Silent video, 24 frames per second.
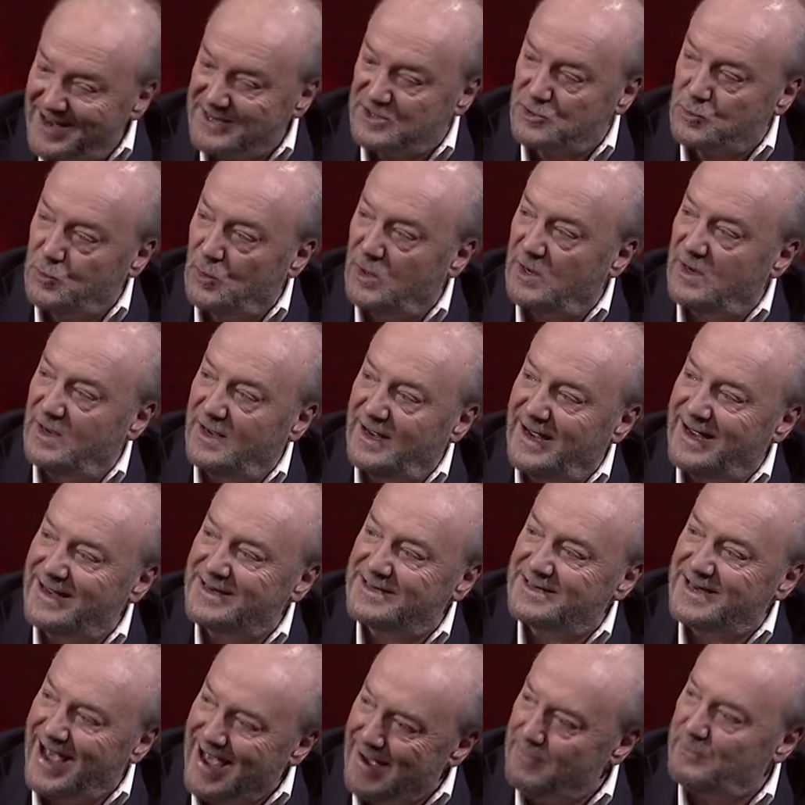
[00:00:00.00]
that's what has
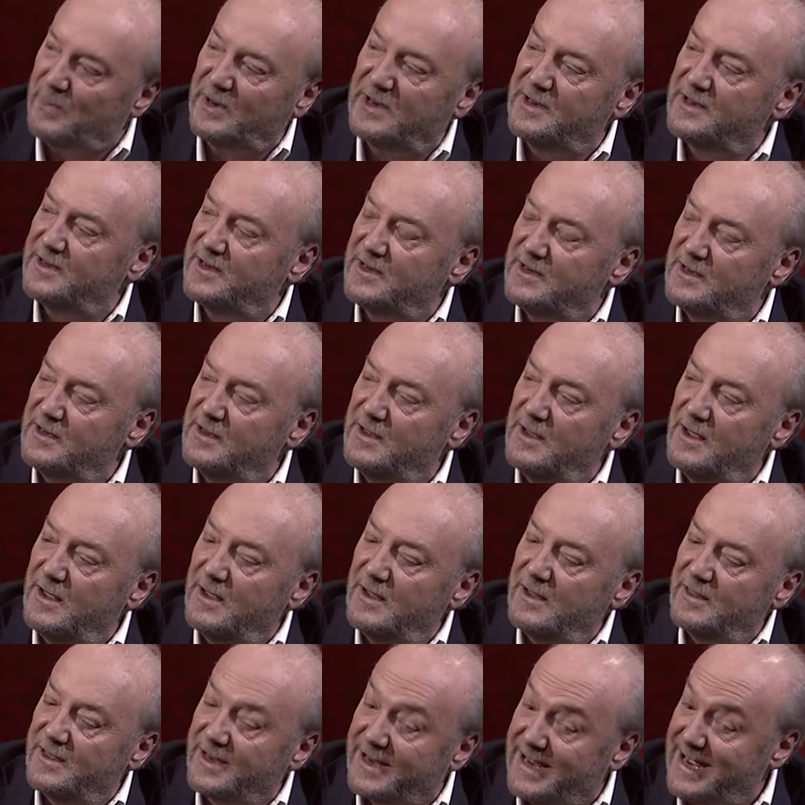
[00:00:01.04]
happened in
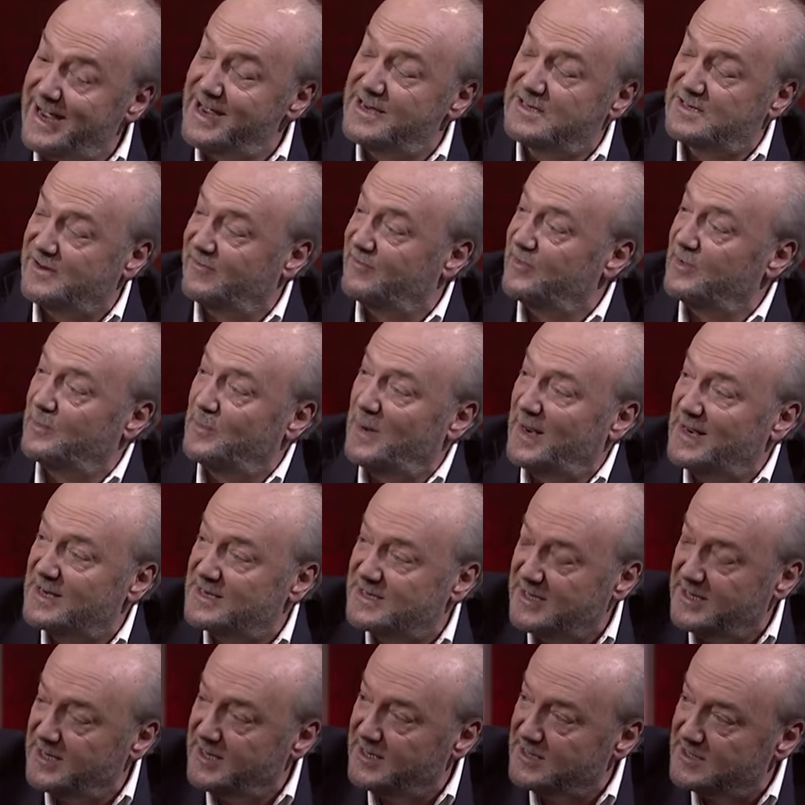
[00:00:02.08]
the case of the
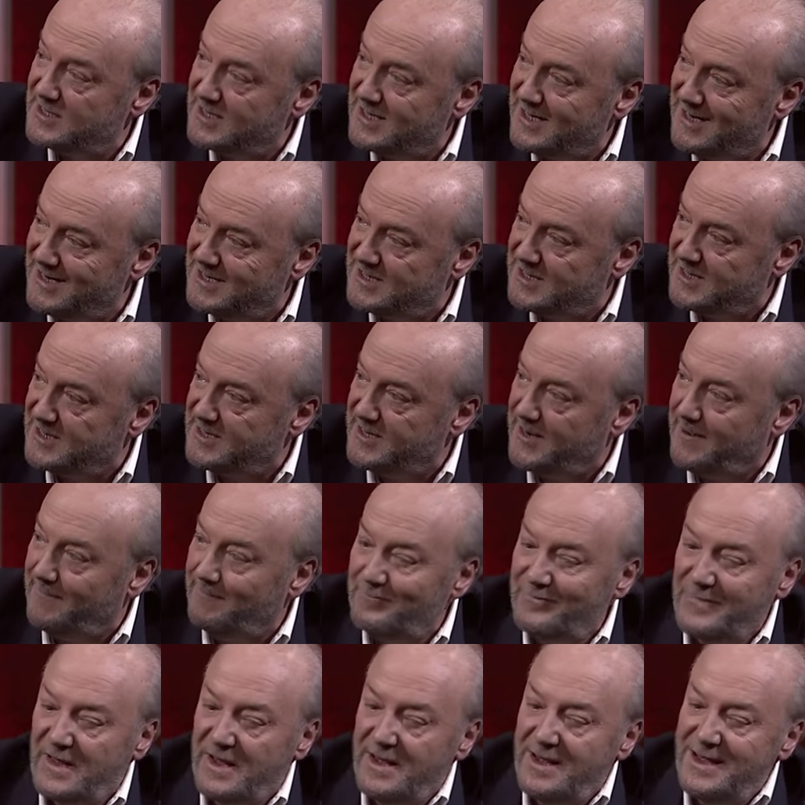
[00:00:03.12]
Palestinians, isn't it?
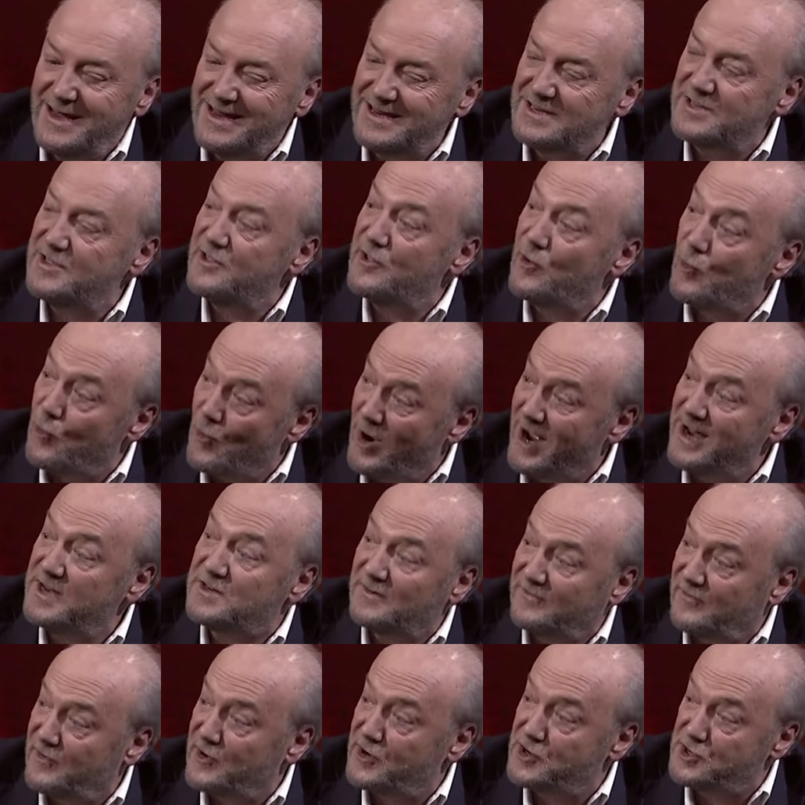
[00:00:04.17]
Isn't the right
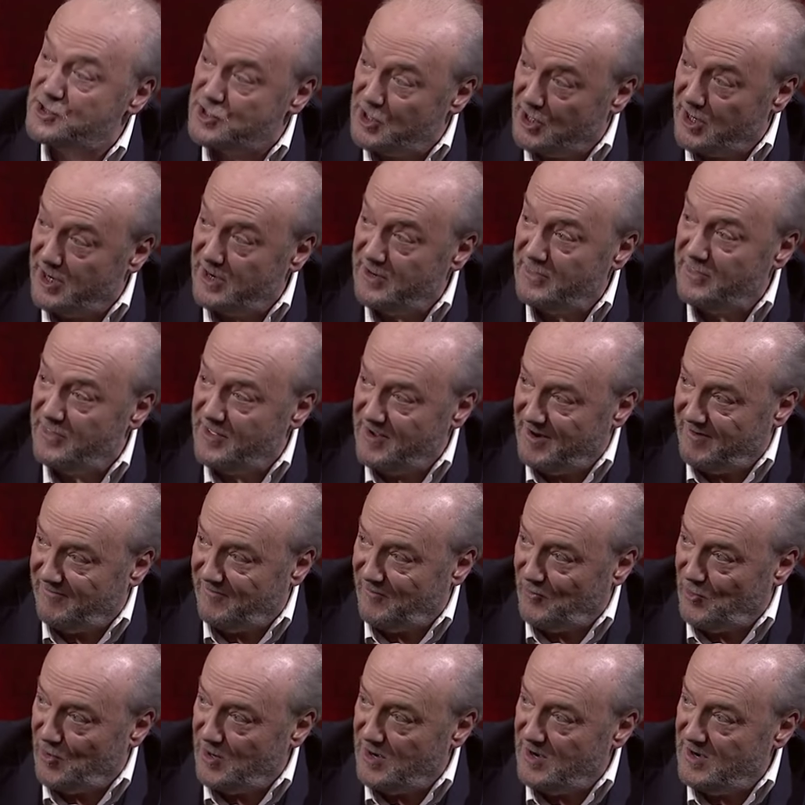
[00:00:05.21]
of return,
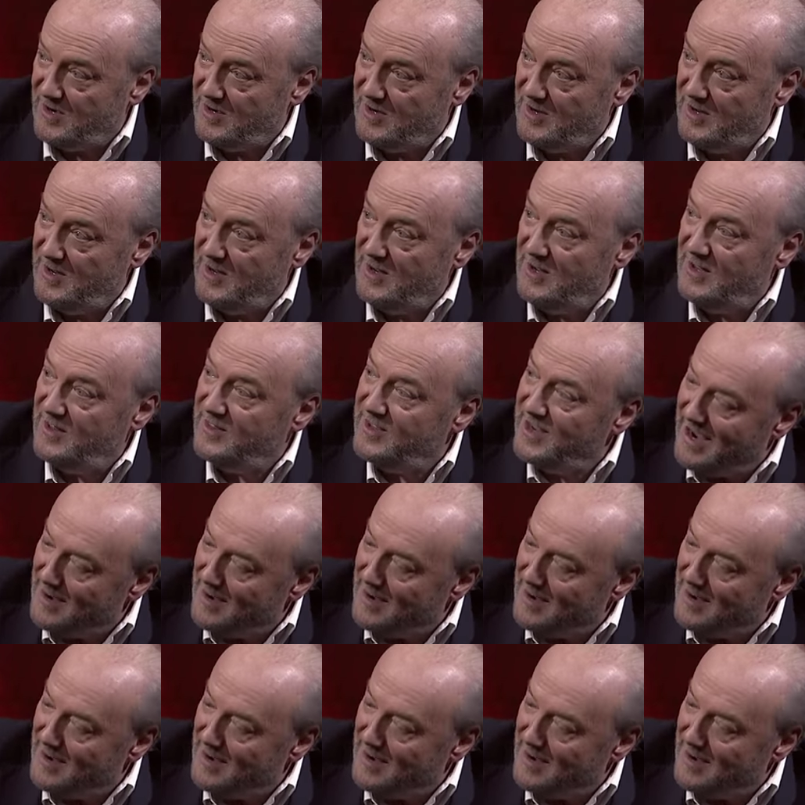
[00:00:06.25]
therefore, the